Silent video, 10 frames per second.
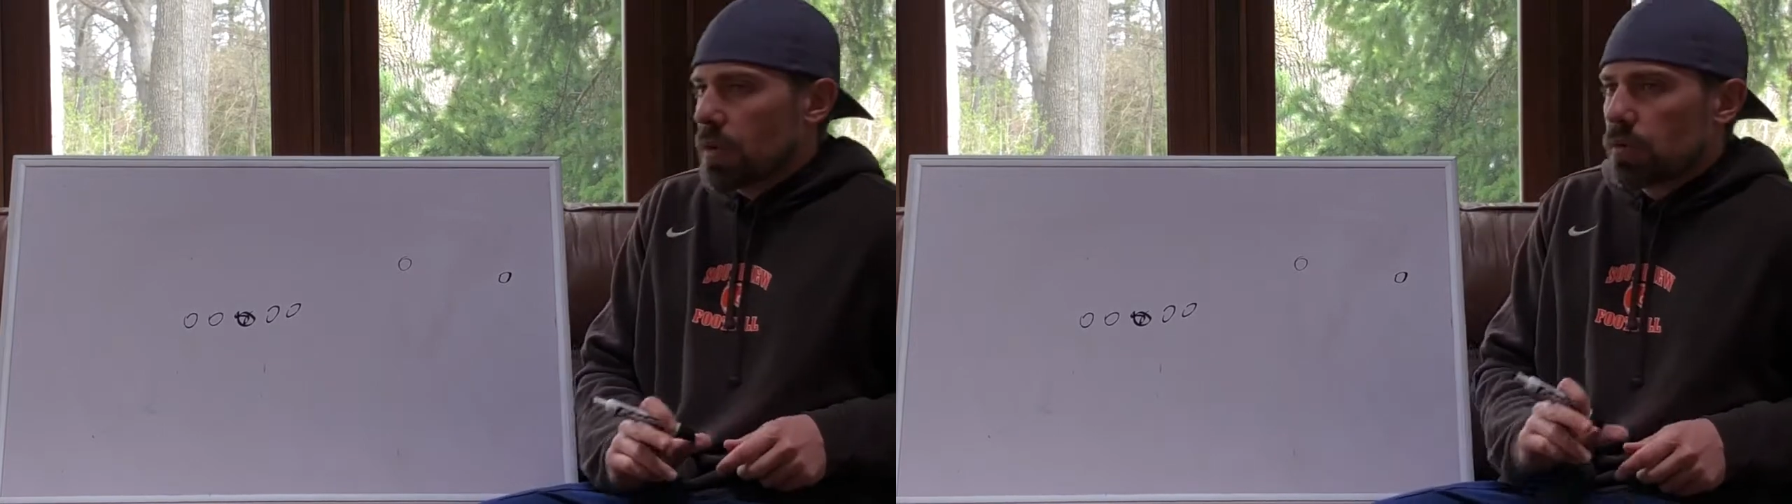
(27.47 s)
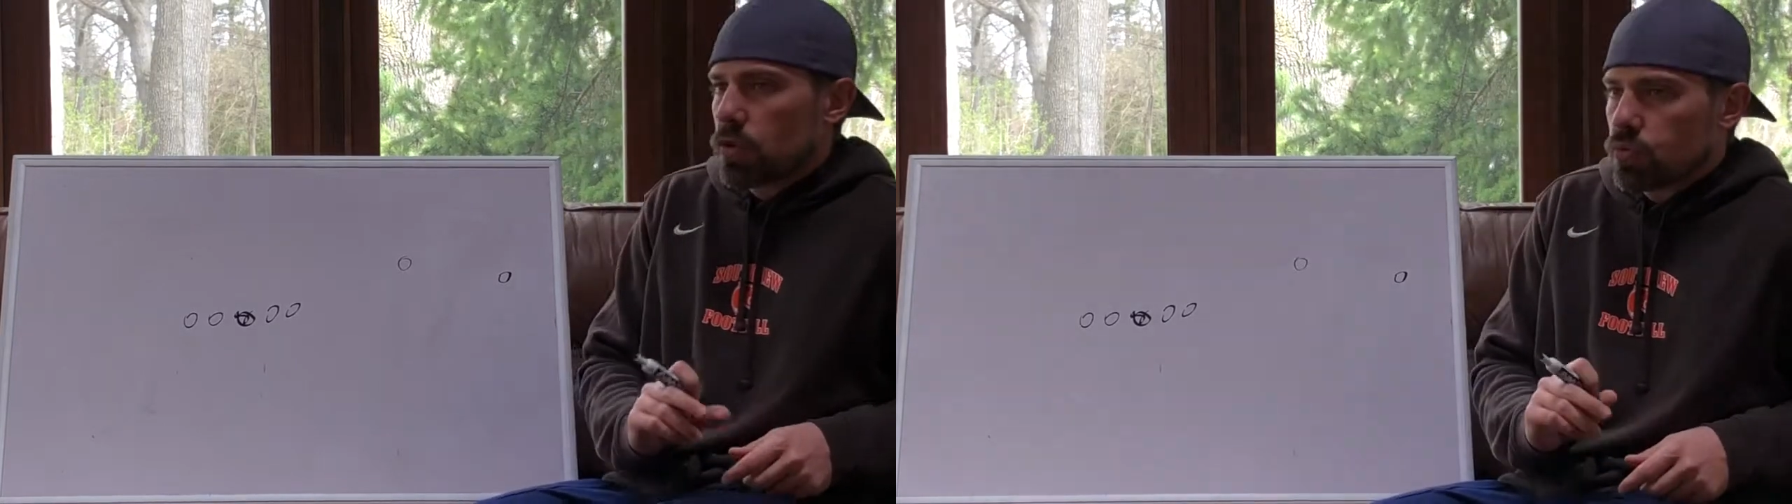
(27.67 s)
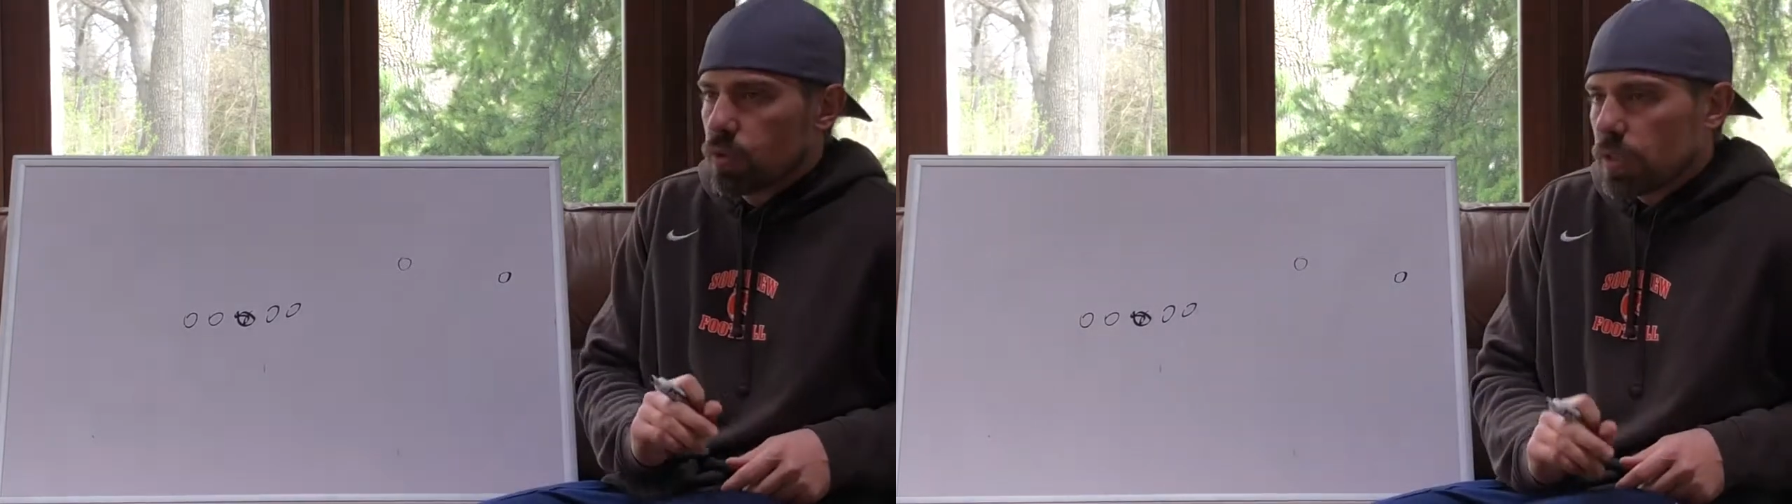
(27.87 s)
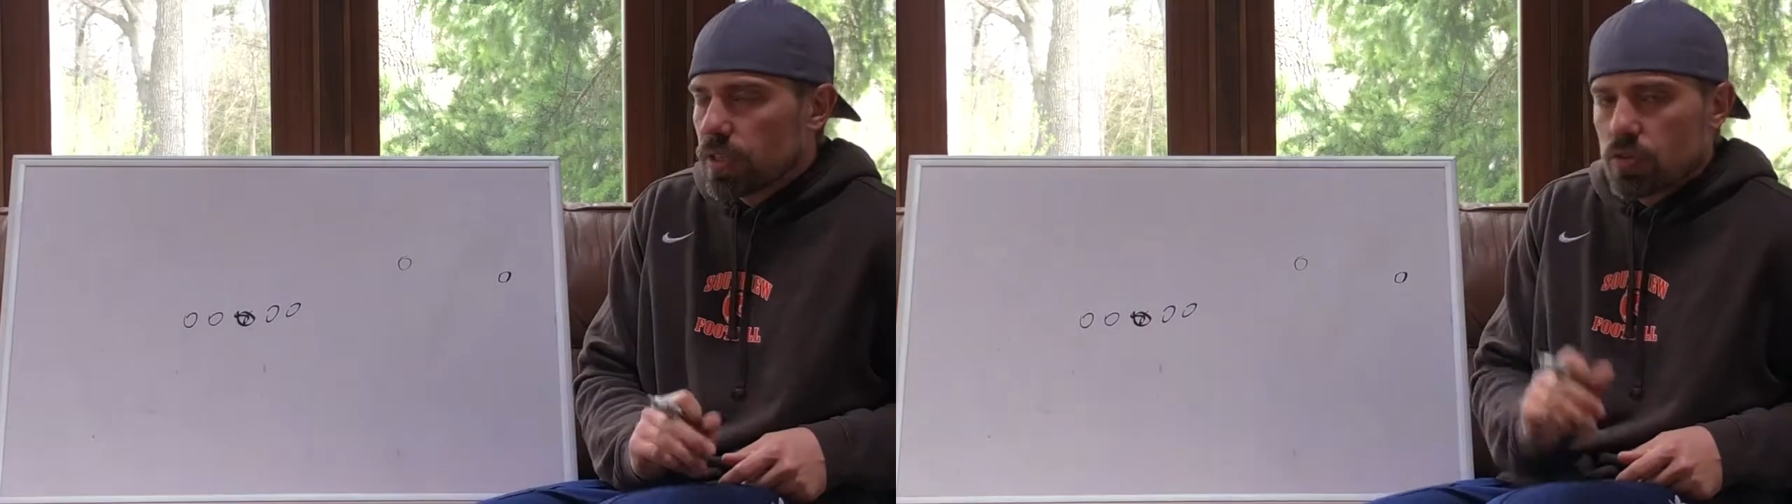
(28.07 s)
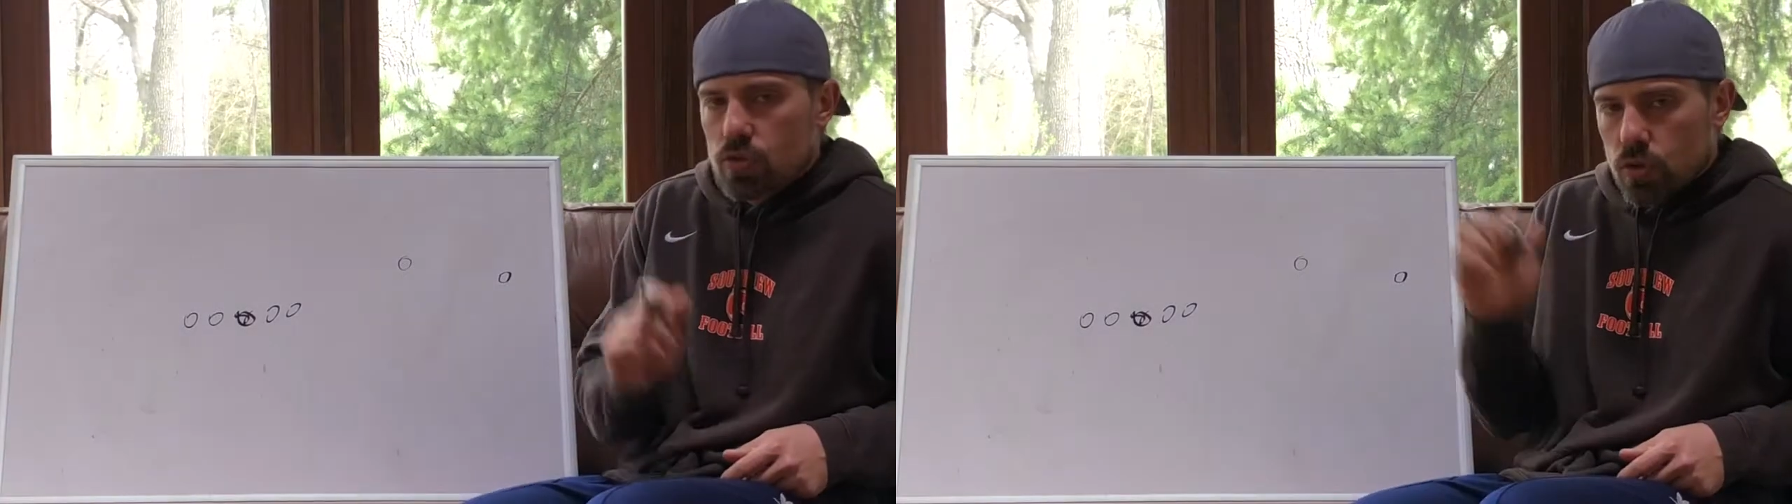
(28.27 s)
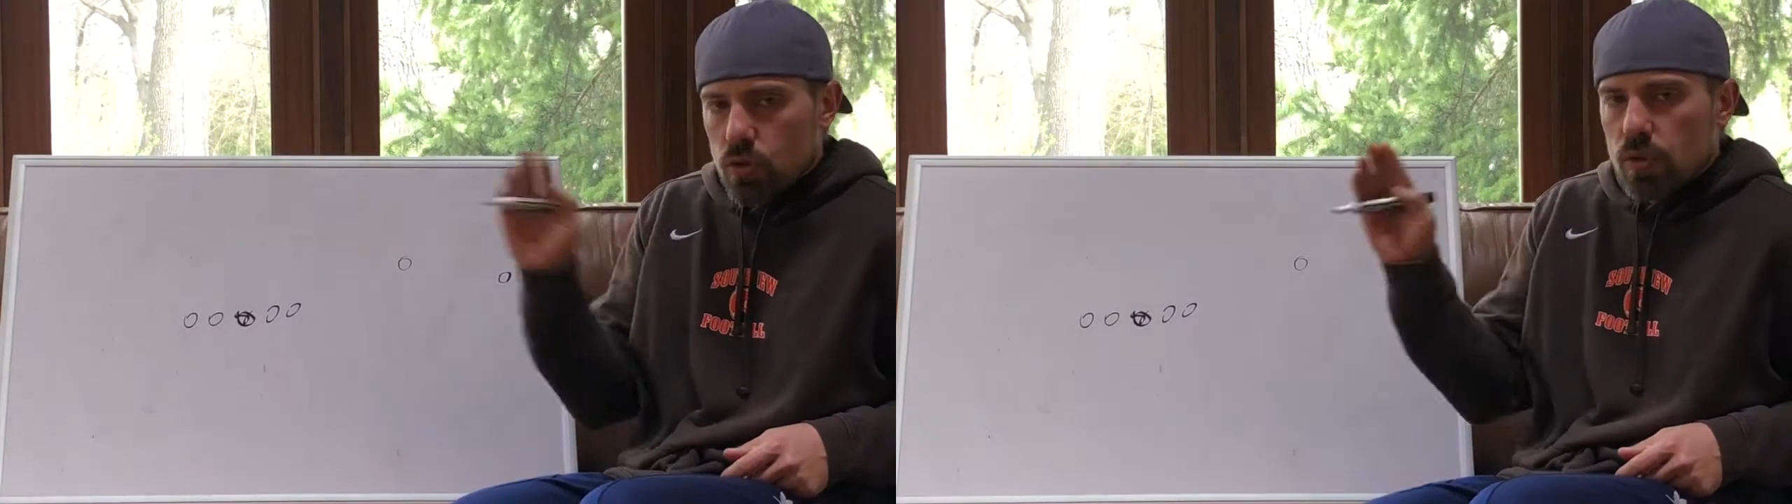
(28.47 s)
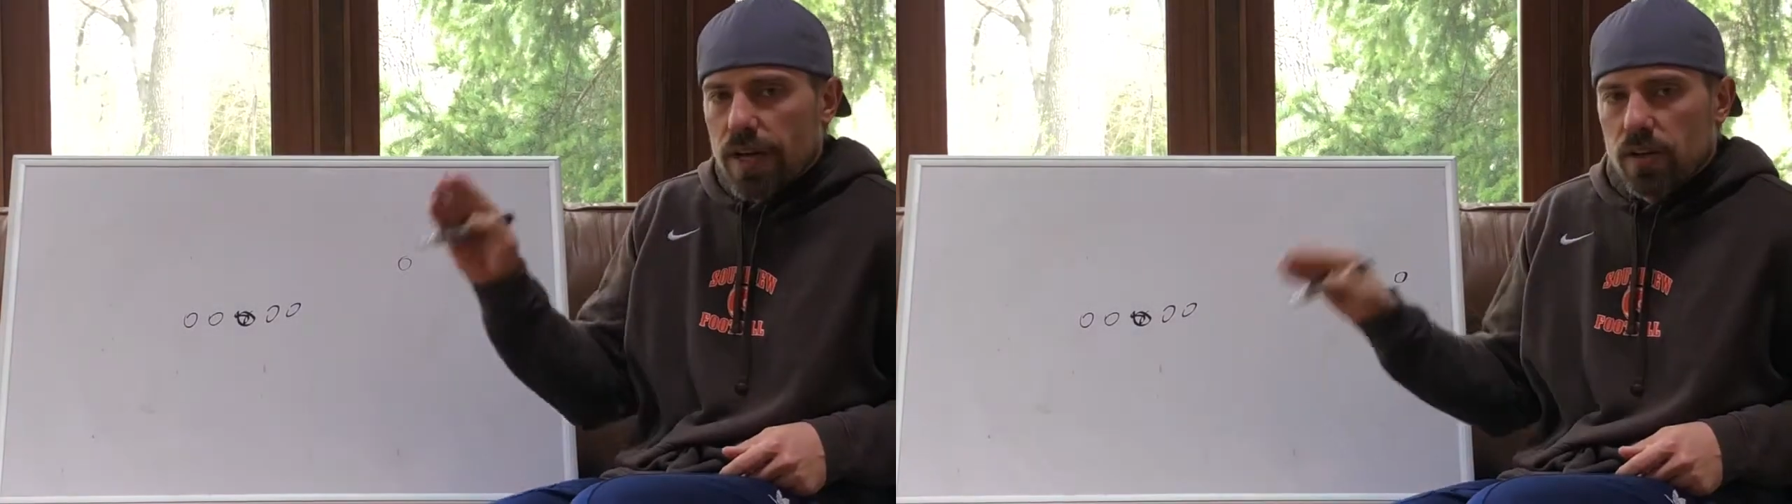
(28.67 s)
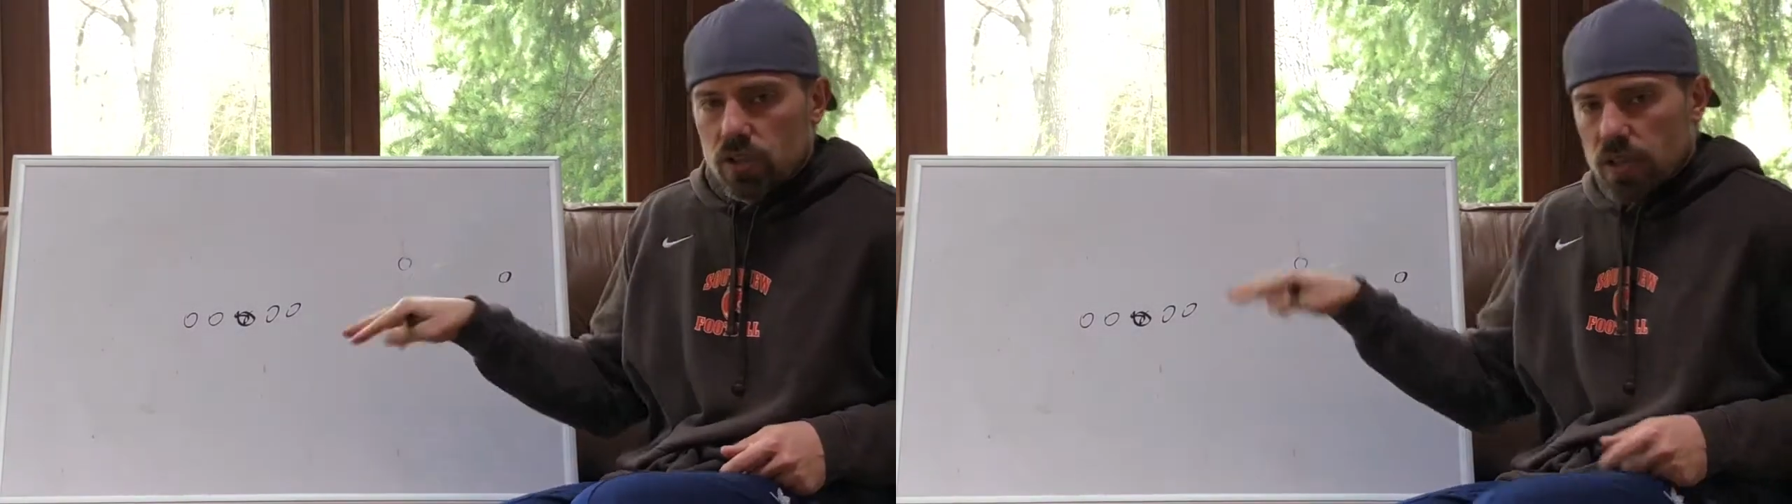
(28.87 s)
there's really two
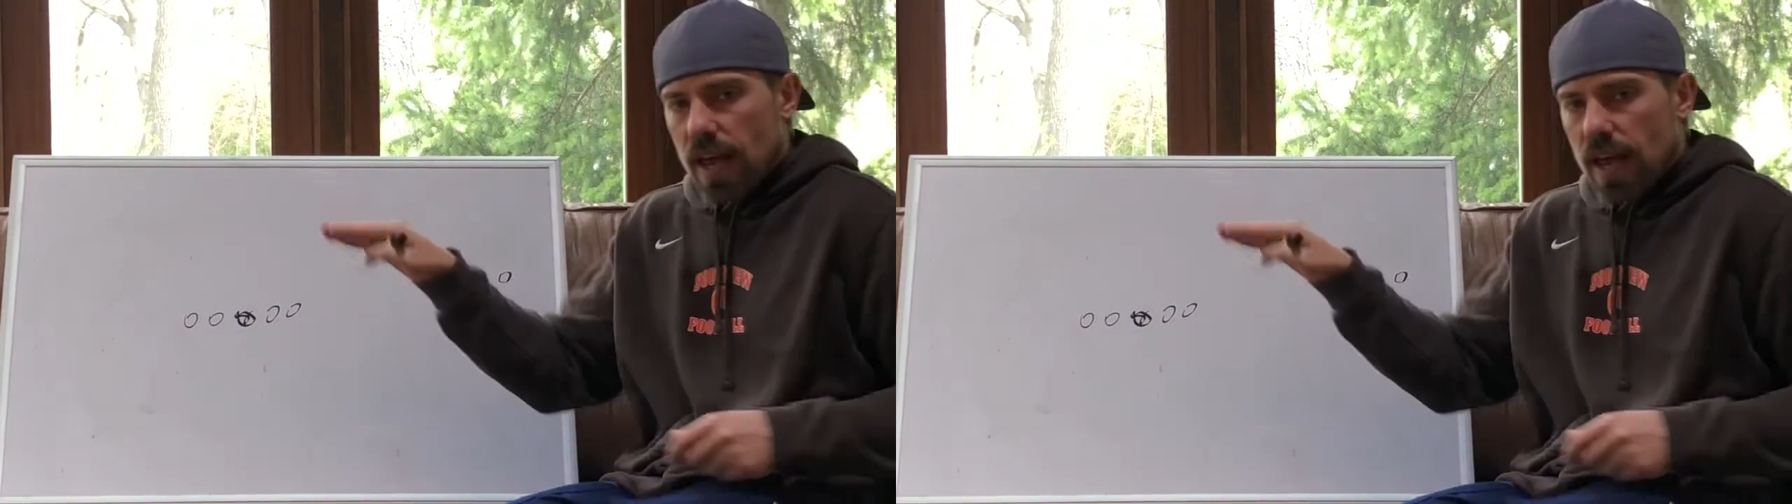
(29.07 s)
layers to